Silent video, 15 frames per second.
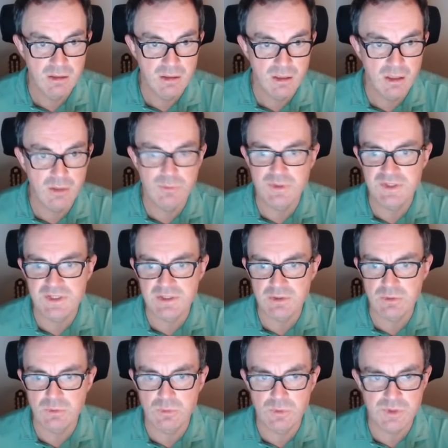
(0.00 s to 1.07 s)
Oh, this is
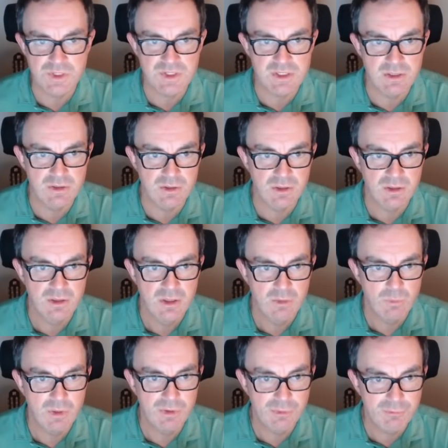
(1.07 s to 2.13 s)
gorgeous, look.
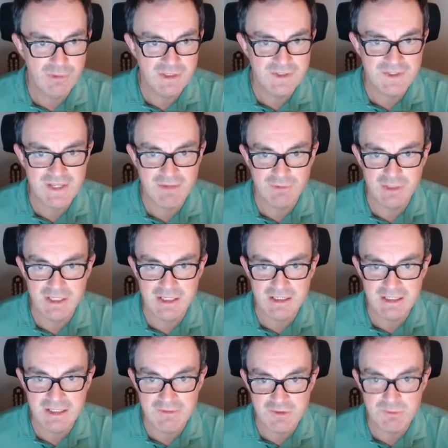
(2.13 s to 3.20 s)
1, 3 and 7 here
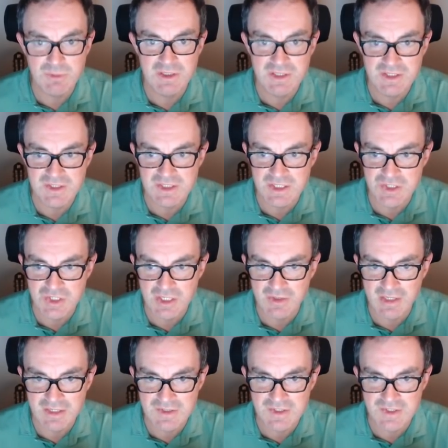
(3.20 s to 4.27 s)
gives me this digit.
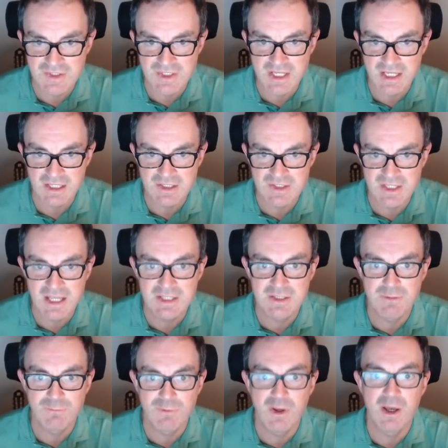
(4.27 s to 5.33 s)
That's a 6, that's a
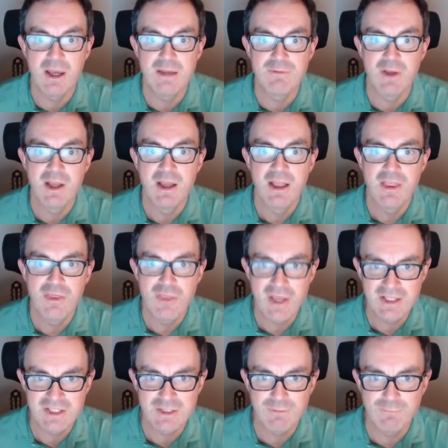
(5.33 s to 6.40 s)
5,
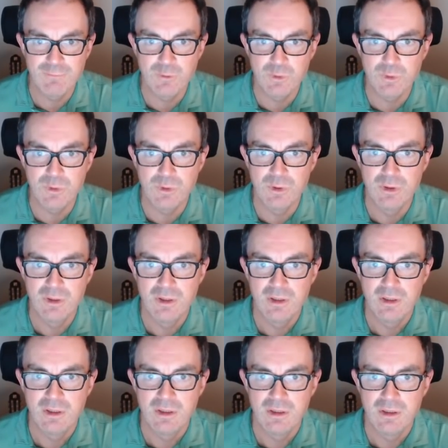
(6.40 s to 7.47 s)
that's a 4.
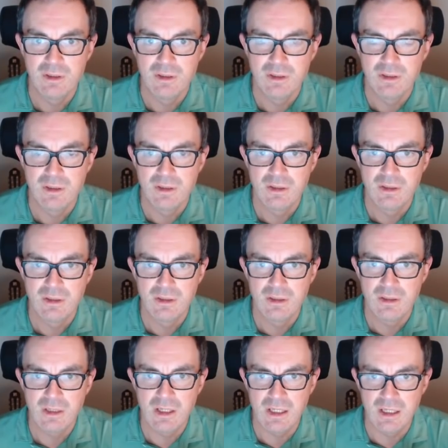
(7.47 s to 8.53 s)

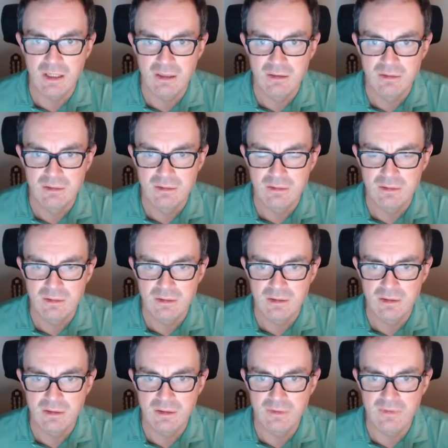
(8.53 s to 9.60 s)
Ah.
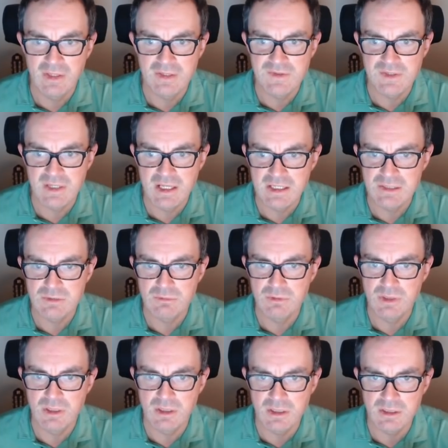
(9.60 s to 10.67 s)
And that's an 8 or a
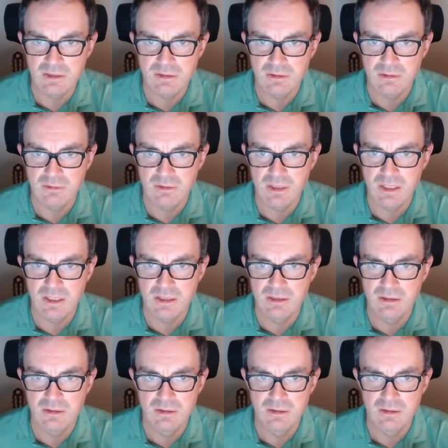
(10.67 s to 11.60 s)
9. Okay.